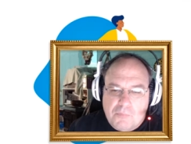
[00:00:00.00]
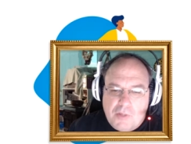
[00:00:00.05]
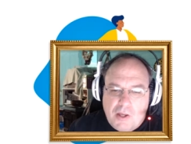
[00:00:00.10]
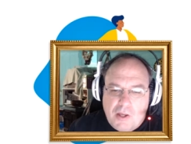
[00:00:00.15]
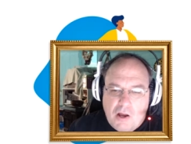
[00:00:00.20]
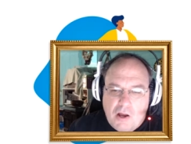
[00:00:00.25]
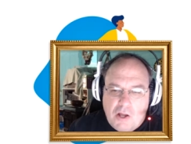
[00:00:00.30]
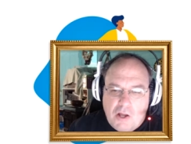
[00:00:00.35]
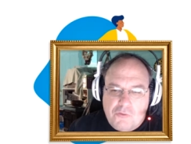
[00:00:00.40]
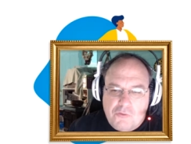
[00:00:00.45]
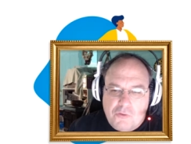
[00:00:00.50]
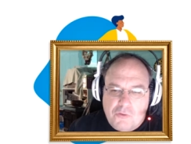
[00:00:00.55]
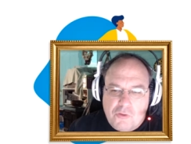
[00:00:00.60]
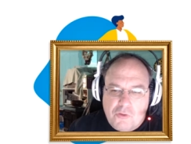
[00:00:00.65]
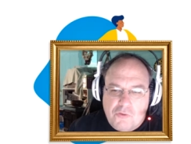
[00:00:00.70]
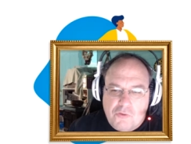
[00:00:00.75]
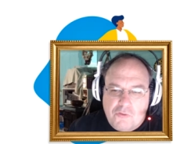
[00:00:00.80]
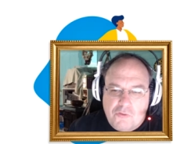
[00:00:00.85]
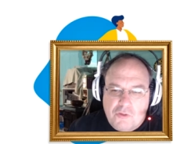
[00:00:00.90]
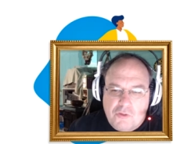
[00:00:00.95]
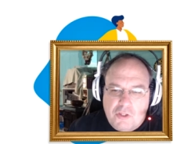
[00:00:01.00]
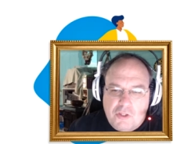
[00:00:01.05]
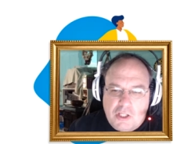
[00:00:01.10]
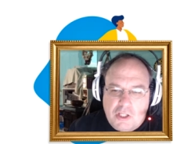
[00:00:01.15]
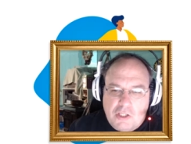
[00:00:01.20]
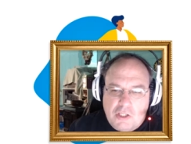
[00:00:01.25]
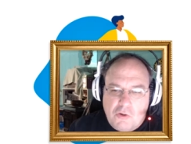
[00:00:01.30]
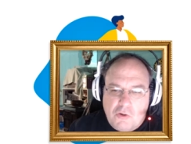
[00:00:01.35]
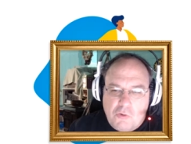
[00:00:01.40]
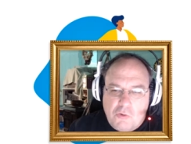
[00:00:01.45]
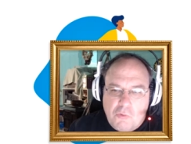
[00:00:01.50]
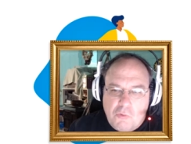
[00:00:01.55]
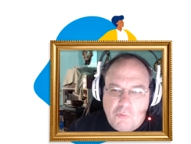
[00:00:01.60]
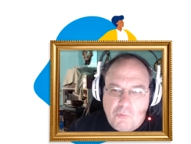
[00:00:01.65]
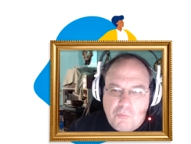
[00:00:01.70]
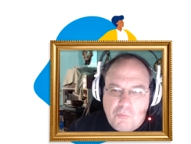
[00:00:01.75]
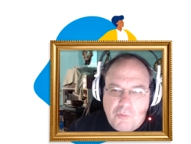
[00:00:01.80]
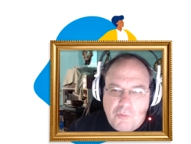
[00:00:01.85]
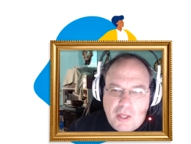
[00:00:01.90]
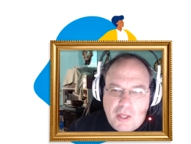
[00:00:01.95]
onto this yellow
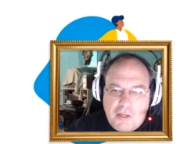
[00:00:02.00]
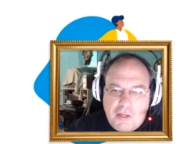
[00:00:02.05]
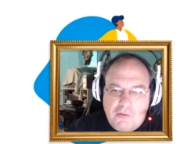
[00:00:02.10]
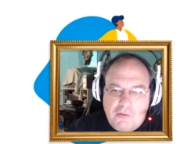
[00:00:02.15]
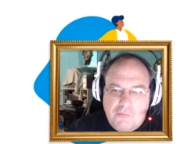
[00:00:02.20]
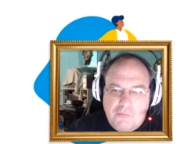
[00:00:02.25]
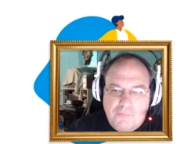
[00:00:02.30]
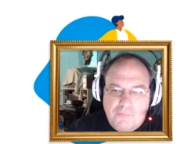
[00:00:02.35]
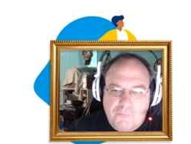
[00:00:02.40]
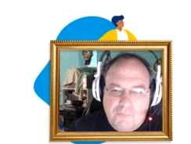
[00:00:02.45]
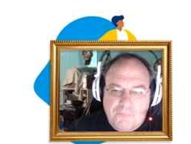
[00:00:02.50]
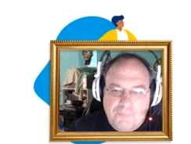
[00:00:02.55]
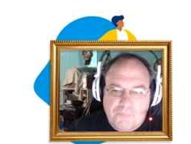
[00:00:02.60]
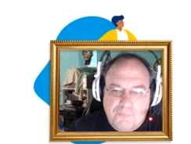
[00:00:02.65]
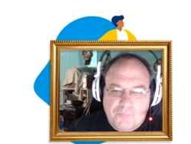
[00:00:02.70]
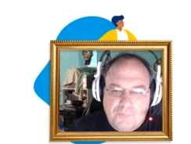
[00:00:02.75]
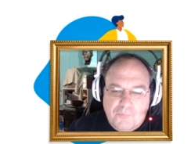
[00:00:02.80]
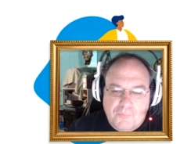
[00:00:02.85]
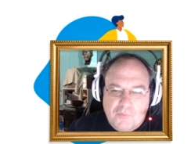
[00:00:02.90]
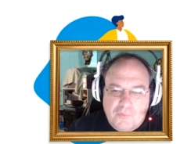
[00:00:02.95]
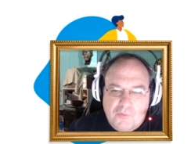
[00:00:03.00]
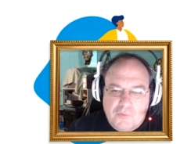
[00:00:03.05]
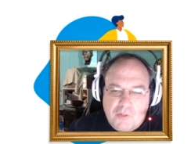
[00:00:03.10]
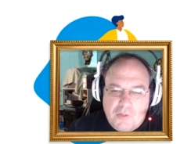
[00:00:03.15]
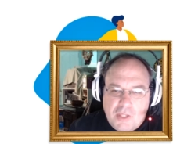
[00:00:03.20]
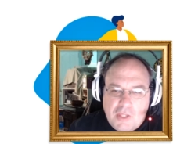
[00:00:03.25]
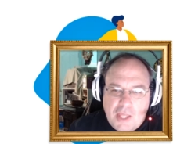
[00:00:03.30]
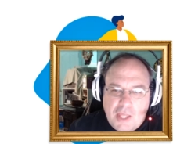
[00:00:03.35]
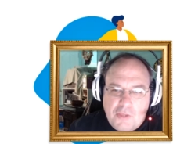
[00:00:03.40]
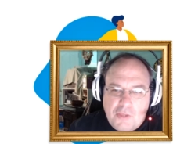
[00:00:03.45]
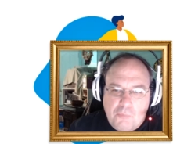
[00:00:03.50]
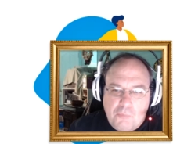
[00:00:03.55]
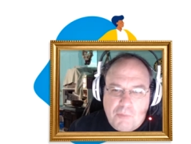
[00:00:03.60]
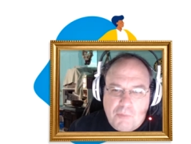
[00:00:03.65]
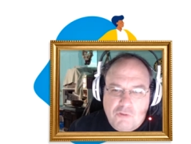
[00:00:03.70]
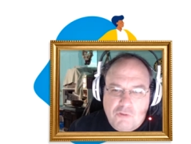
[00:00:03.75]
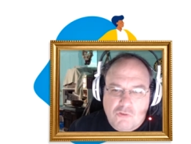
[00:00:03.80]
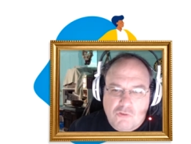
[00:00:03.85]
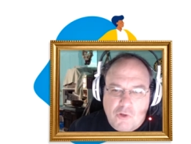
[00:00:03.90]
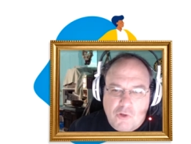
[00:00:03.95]
thing. He had to make
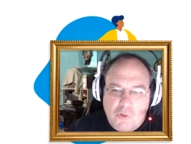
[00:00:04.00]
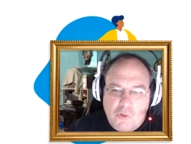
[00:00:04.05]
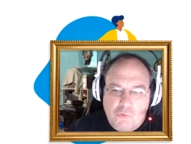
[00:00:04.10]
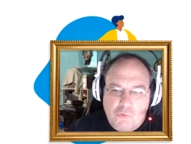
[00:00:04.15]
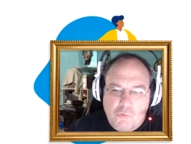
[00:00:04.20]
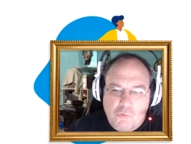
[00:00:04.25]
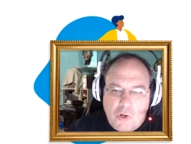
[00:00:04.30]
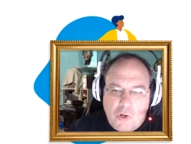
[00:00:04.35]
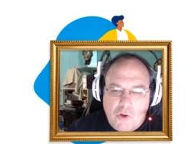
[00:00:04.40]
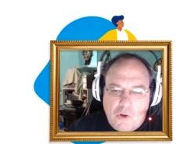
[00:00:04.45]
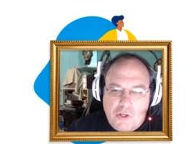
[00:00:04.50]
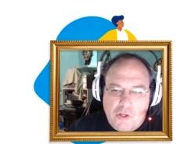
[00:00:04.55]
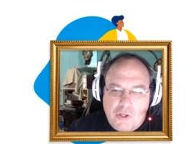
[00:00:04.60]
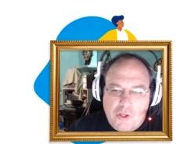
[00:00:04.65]
sure he was wearing a